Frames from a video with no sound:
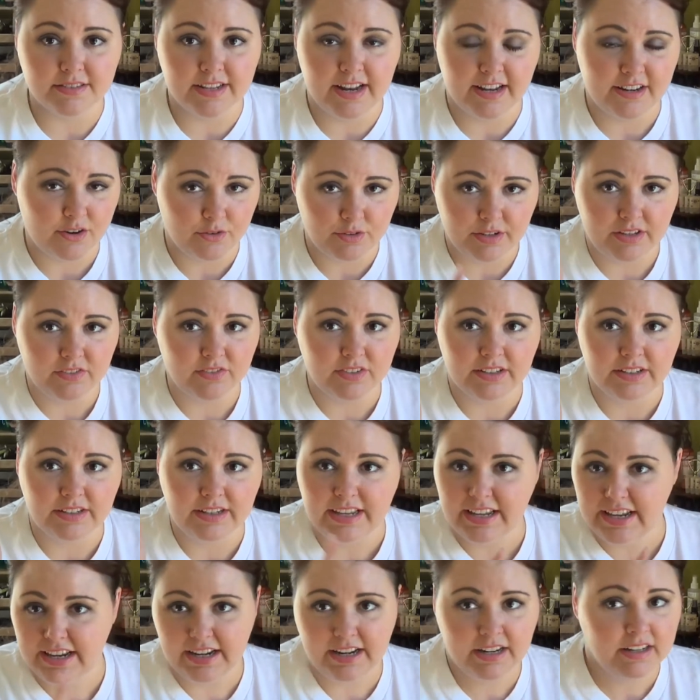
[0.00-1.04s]
that I don't even
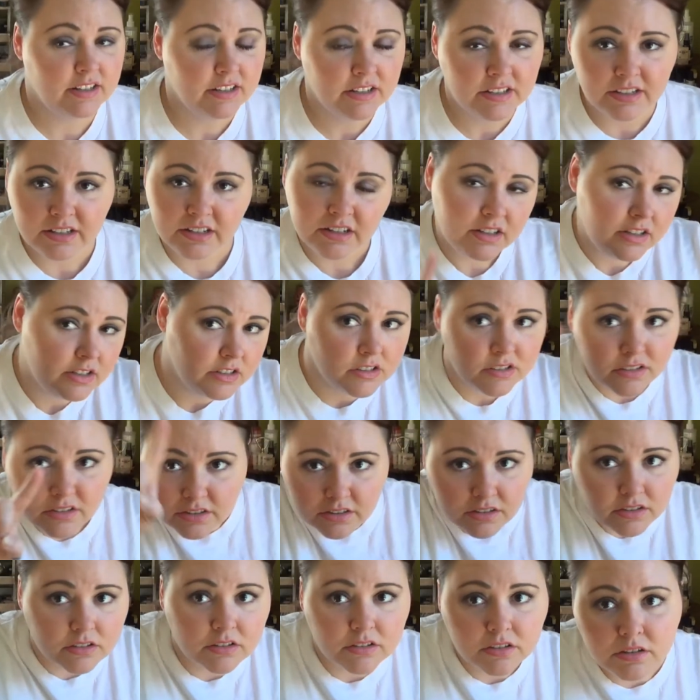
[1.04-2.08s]
need
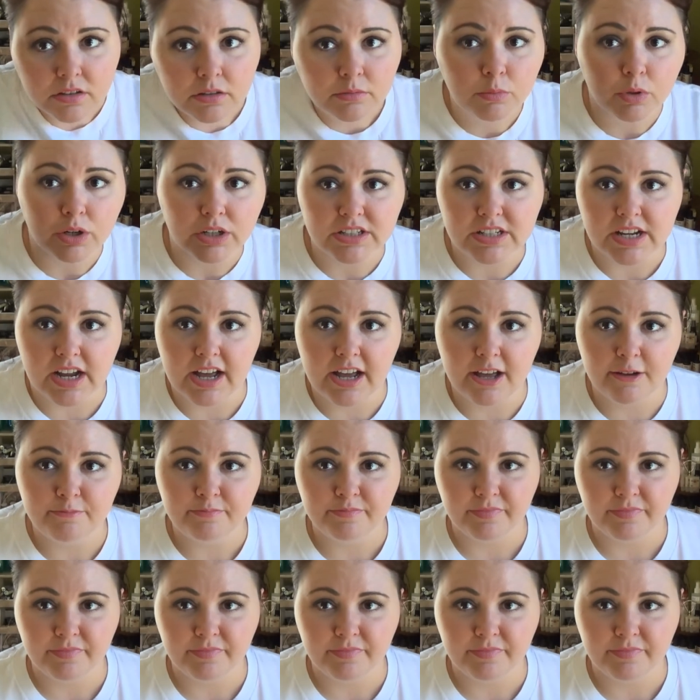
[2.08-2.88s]
more time.